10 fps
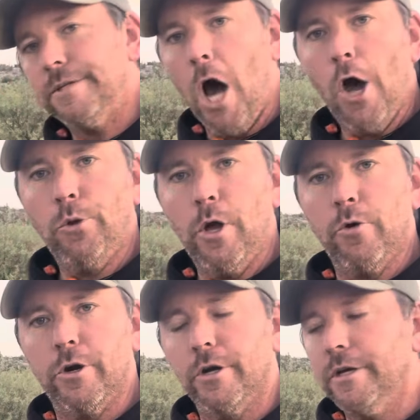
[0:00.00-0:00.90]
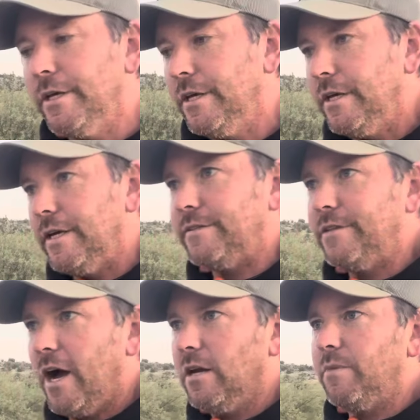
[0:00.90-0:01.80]
loader, it's
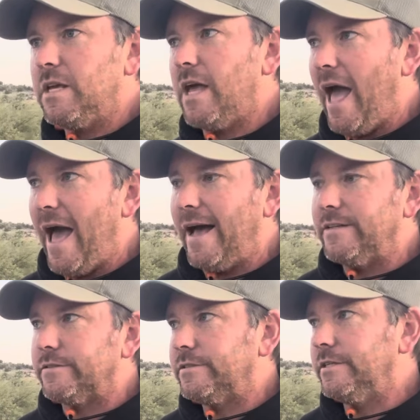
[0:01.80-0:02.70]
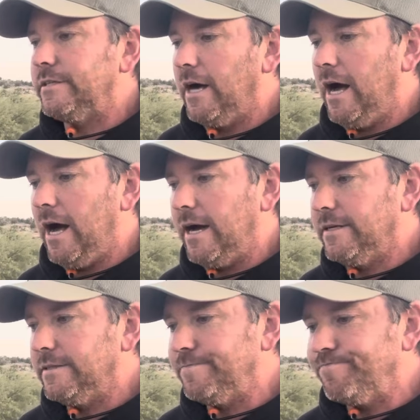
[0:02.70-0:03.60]
not going to be as
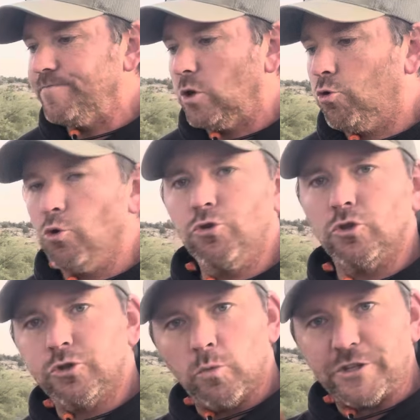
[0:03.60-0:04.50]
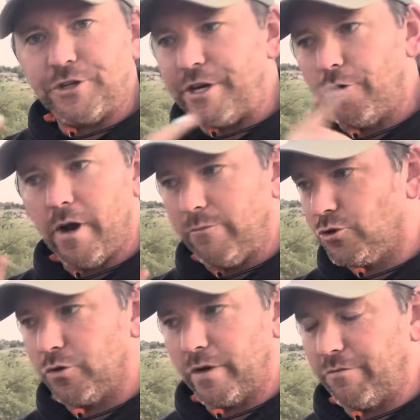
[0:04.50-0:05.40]
crucial to which ear I'm
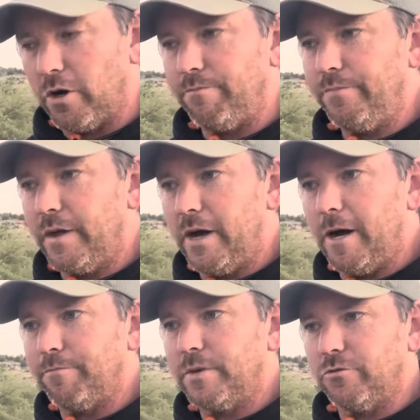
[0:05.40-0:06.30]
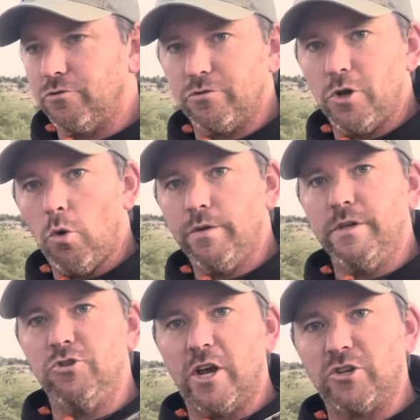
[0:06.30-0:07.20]
shooting from, because there's no
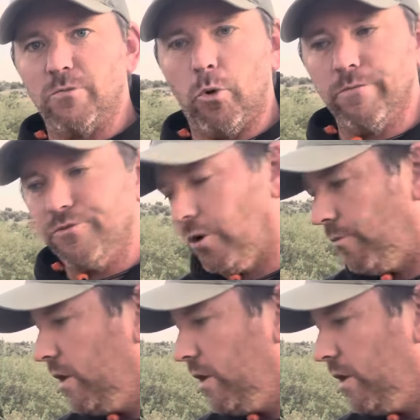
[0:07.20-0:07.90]
ejection port. So